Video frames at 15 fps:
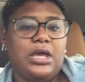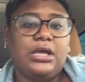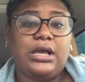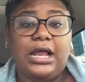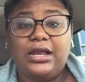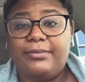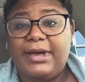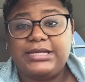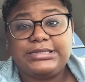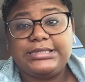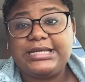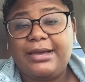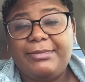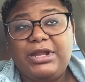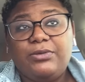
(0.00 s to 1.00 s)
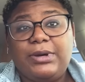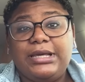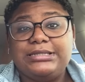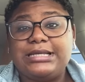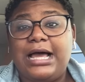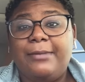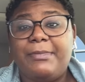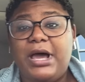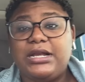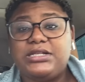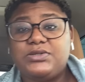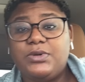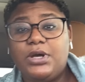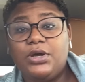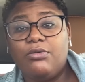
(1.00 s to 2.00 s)
I need to pass the time anyways. I might as
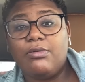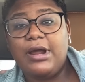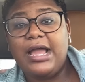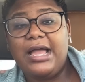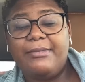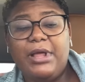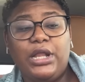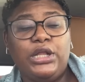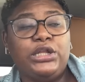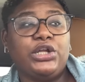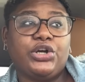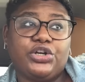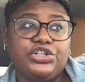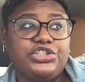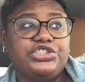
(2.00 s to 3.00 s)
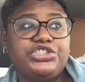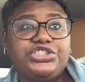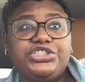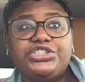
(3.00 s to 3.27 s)
well grab lunch.